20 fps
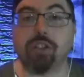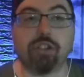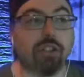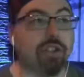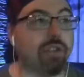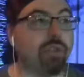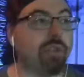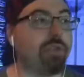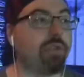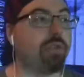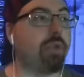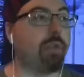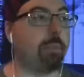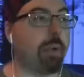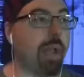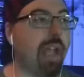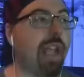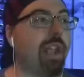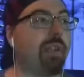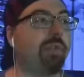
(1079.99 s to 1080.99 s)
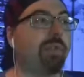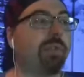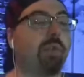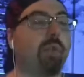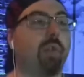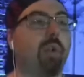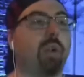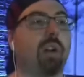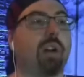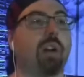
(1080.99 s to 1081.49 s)
to pay
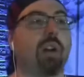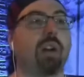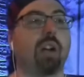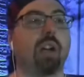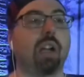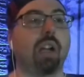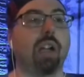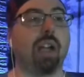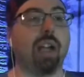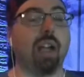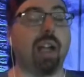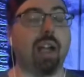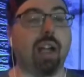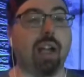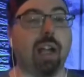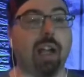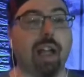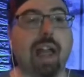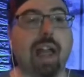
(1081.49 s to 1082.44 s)
for uh,